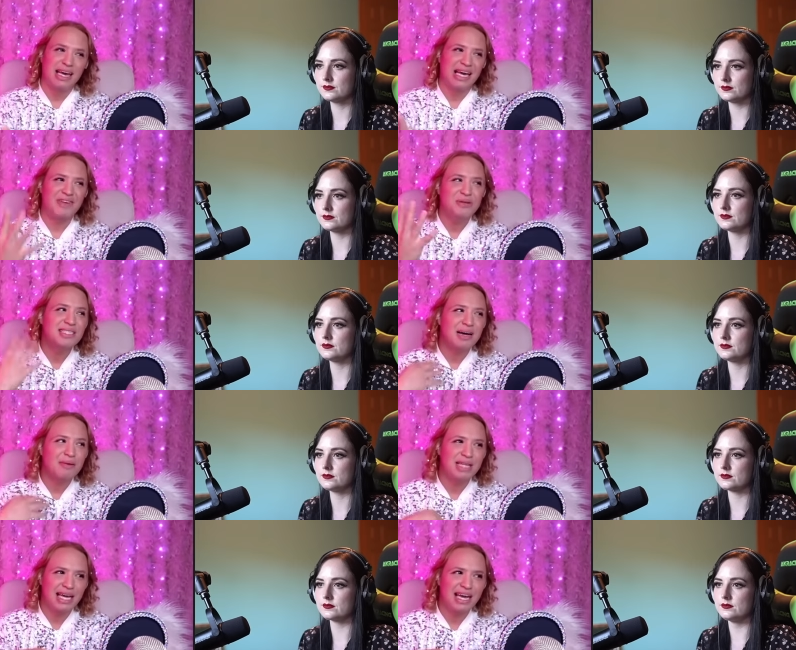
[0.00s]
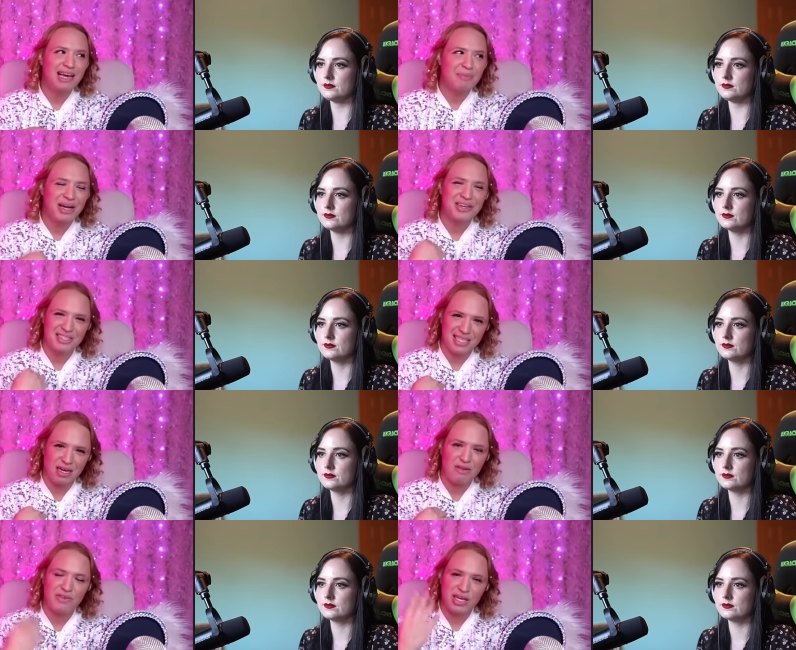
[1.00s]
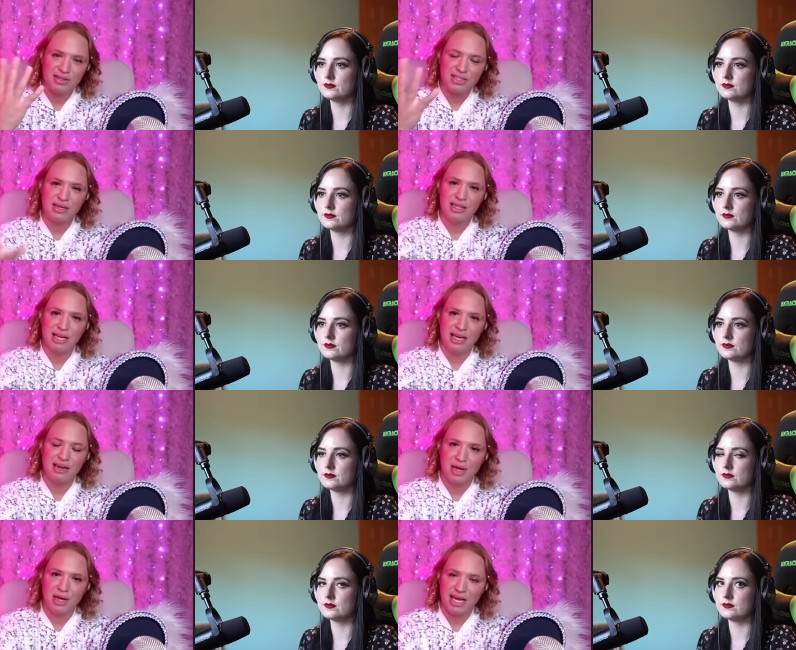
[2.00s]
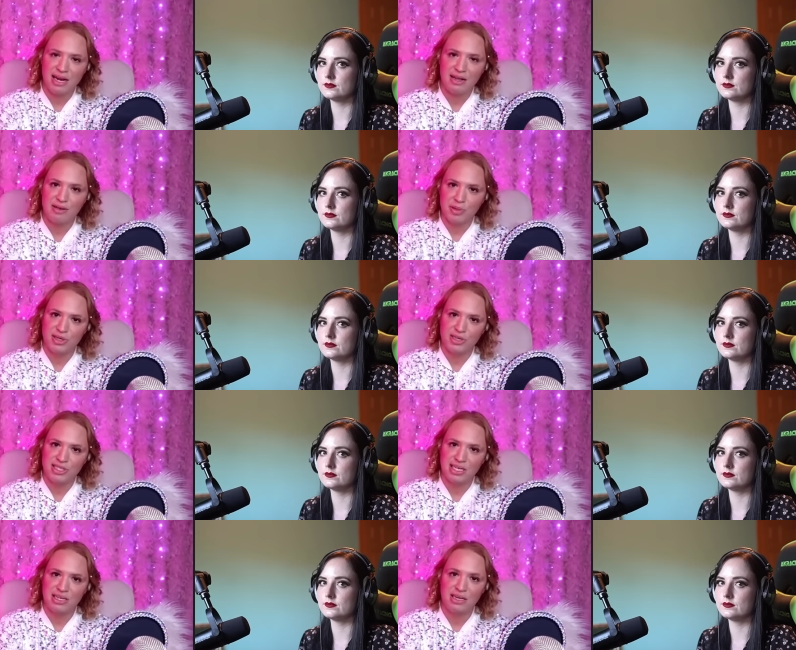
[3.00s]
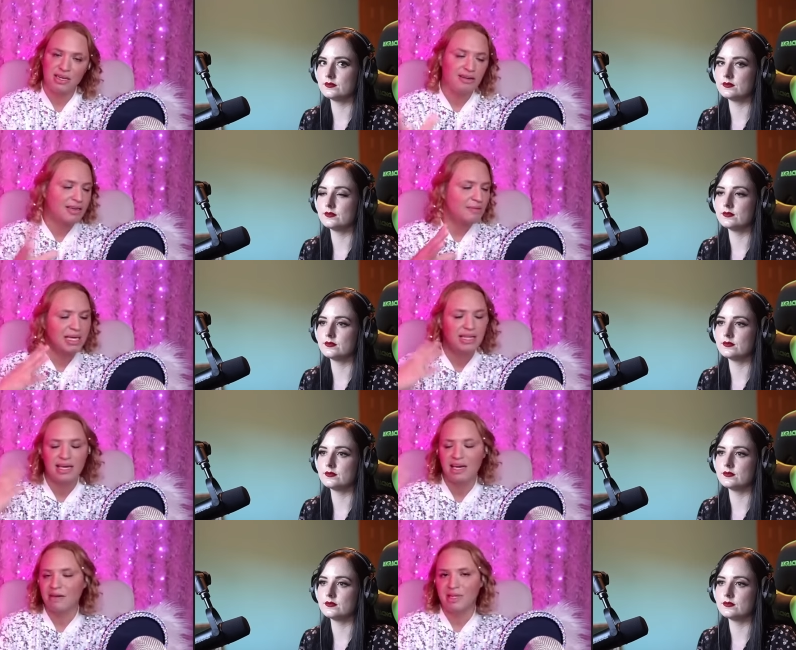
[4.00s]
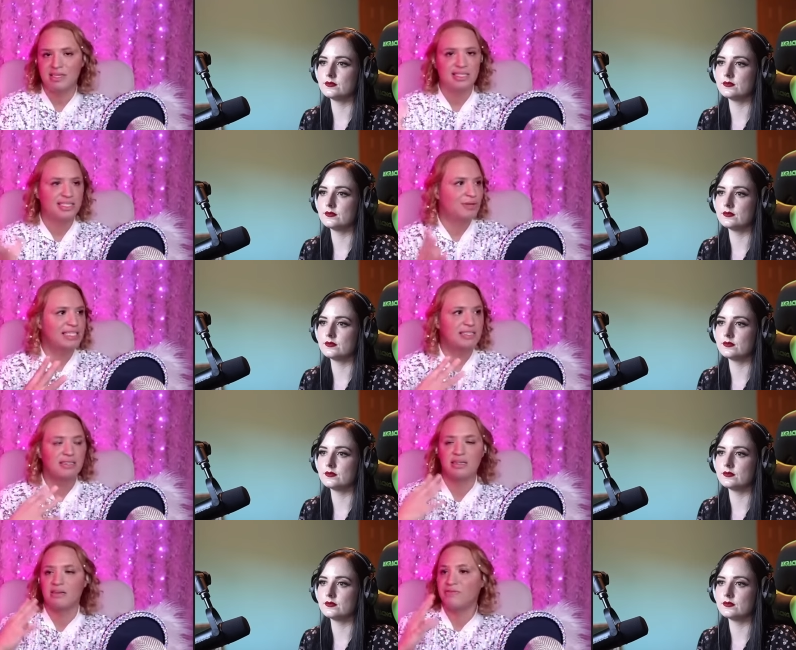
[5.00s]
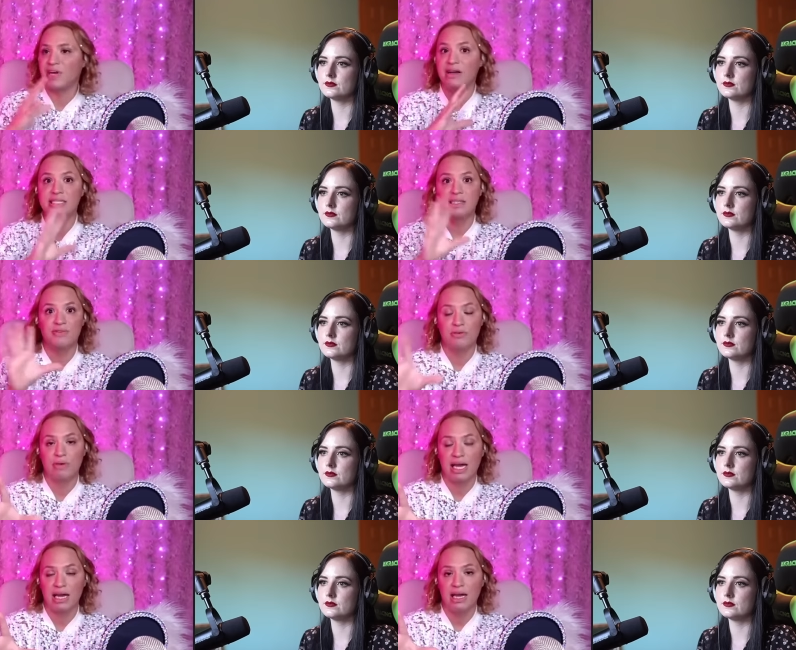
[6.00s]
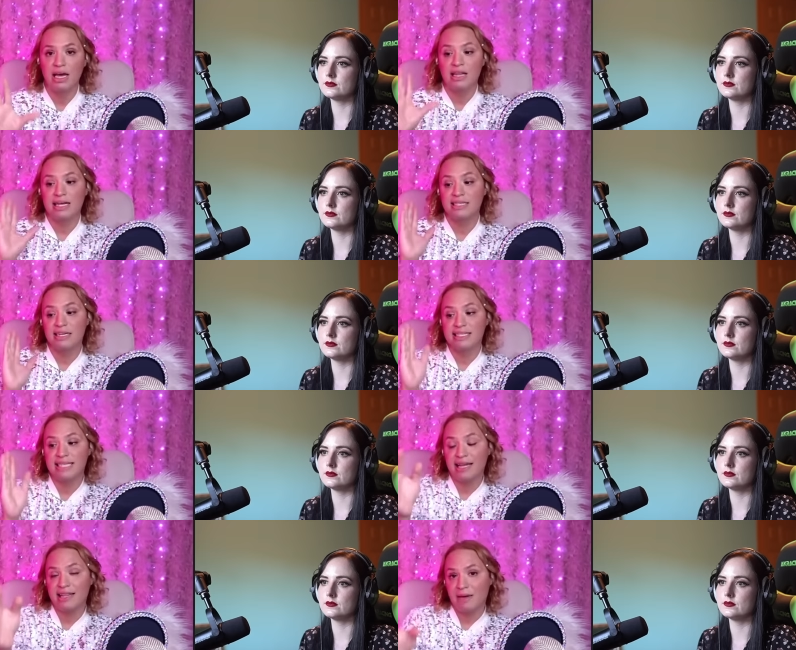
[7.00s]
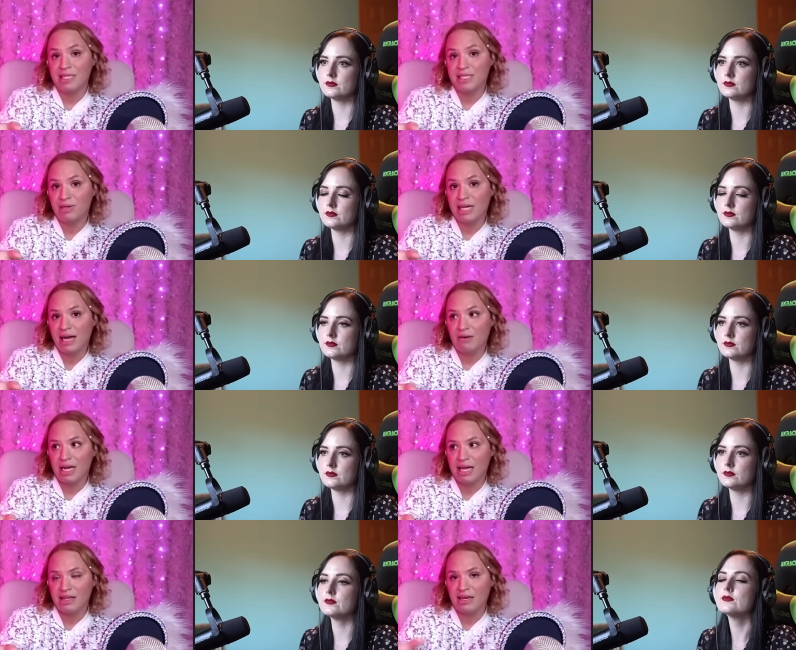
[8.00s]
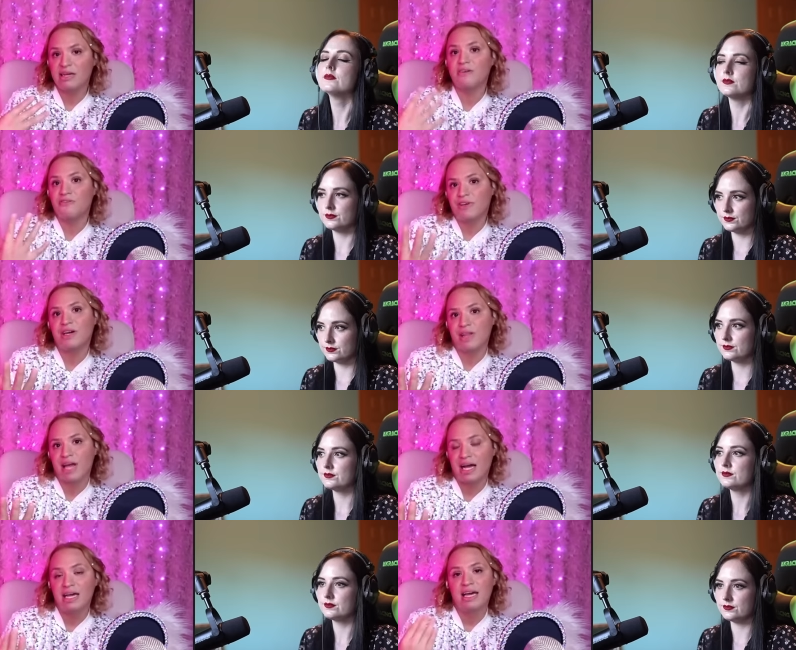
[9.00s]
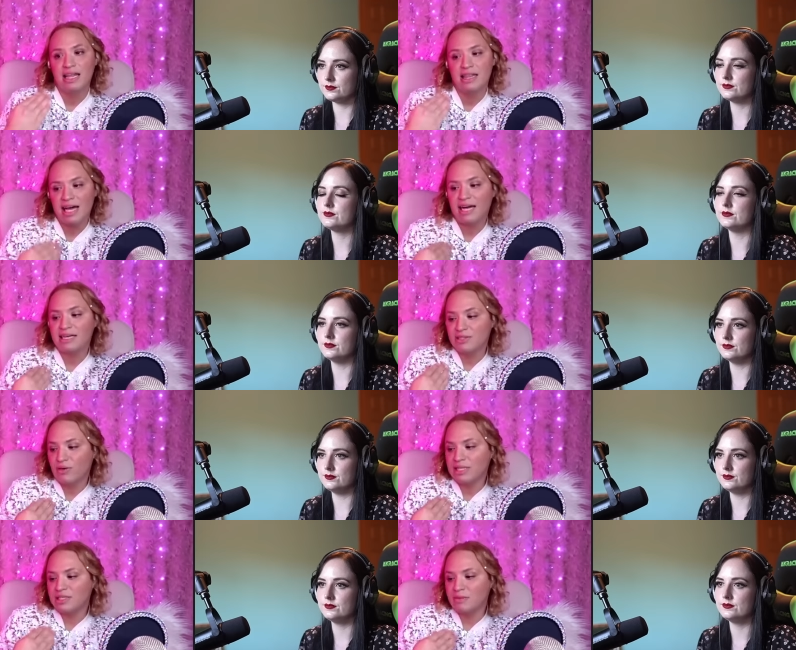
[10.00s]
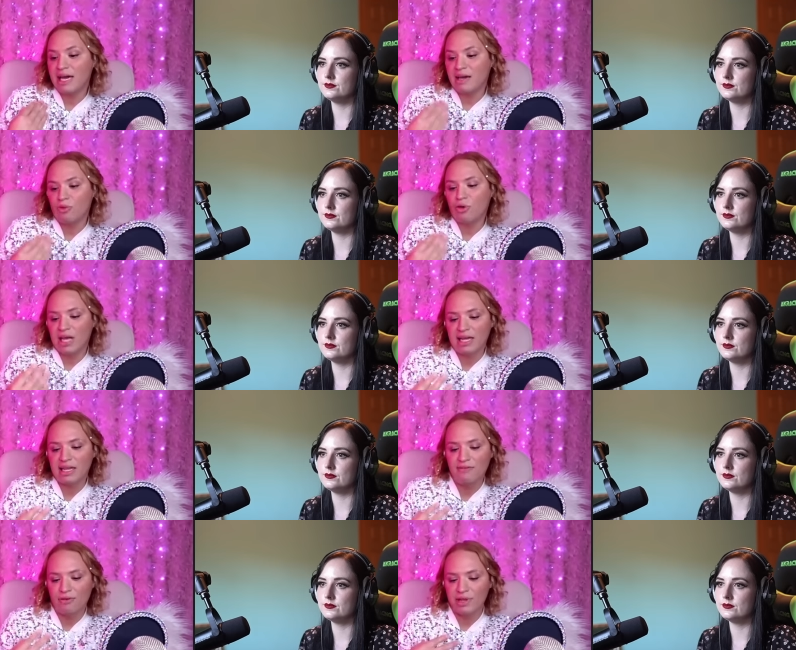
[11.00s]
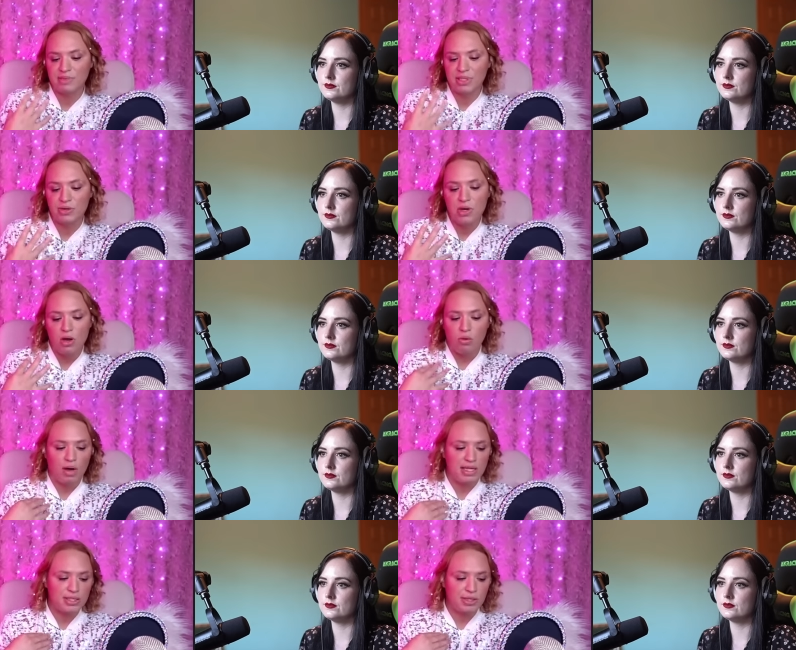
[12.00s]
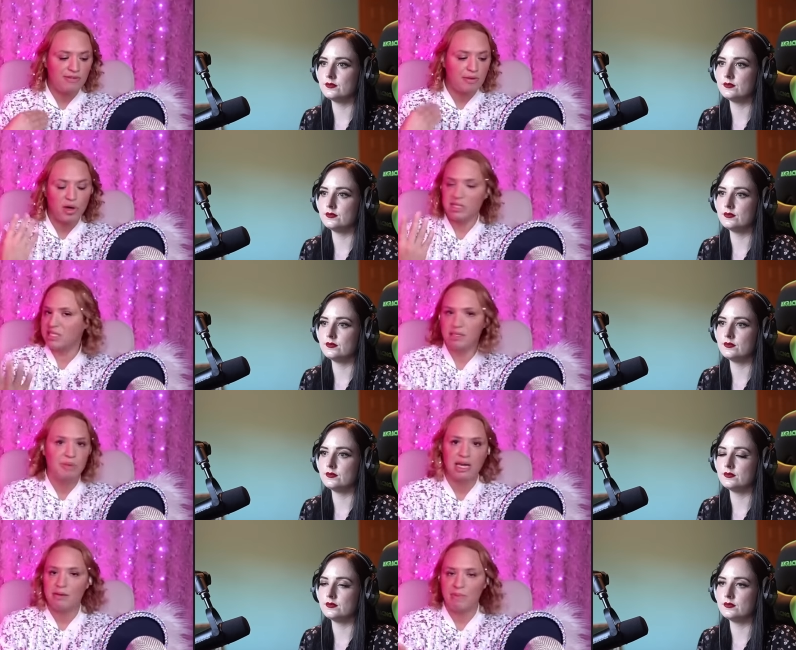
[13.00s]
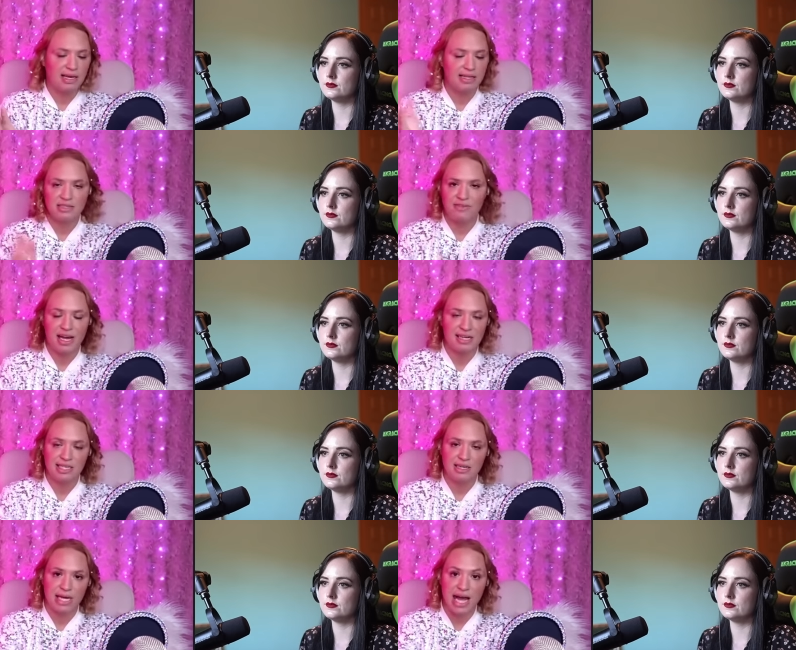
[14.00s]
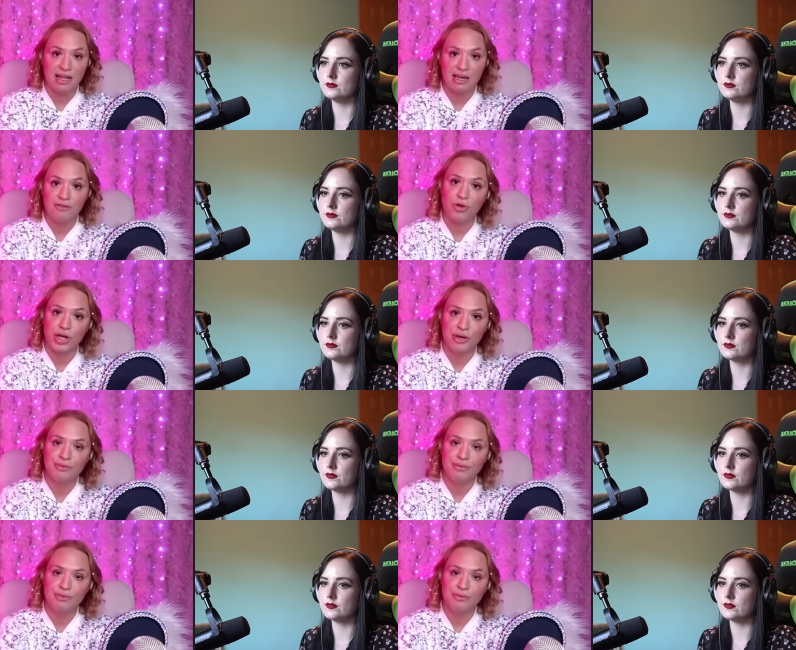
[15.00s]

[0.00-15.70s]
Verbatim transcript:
Speaker 1: if you stop thinking about yourself and you start thinking about that other person you're going to be thinking about the situation in a very different way that's going to take them into account and they're going to feel that and that is mm. going to make it more likely for them to want to even participate in making this fantasy a reality for you